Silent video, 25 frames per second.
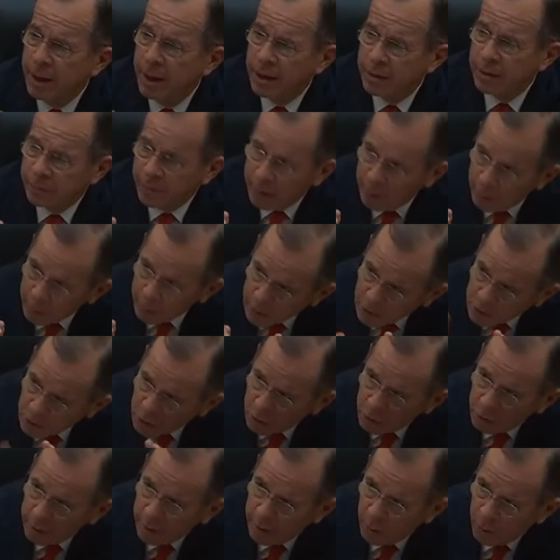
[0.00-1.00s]
If I were
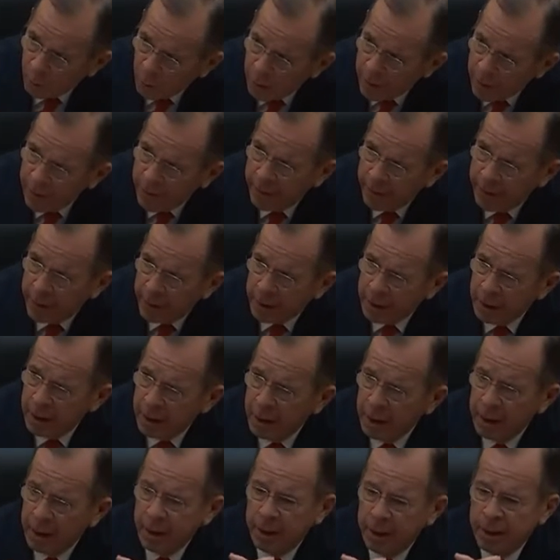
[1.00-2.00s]
concerned about one thing,
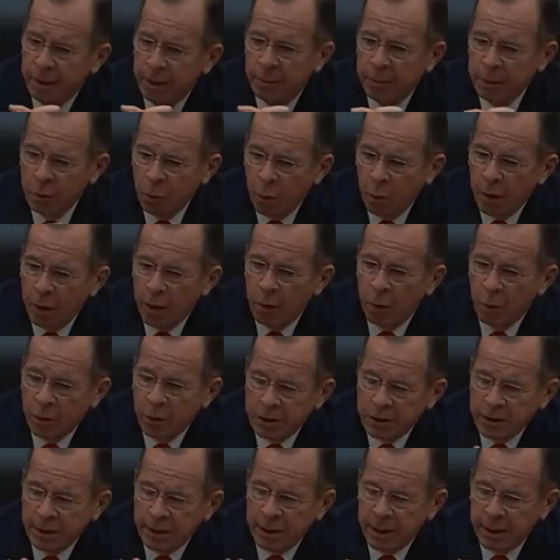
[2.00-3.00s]
it'd be where we
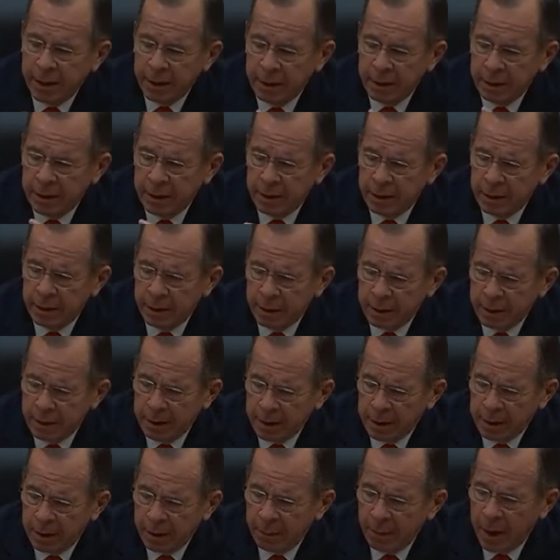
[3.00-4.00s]
stand
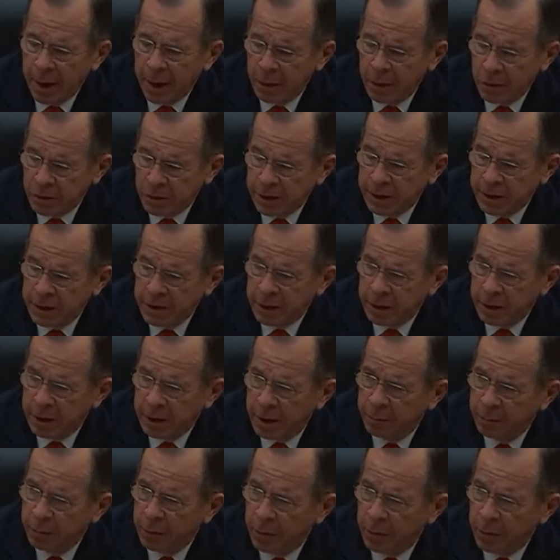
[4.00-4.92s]
in the modernization and upgrade.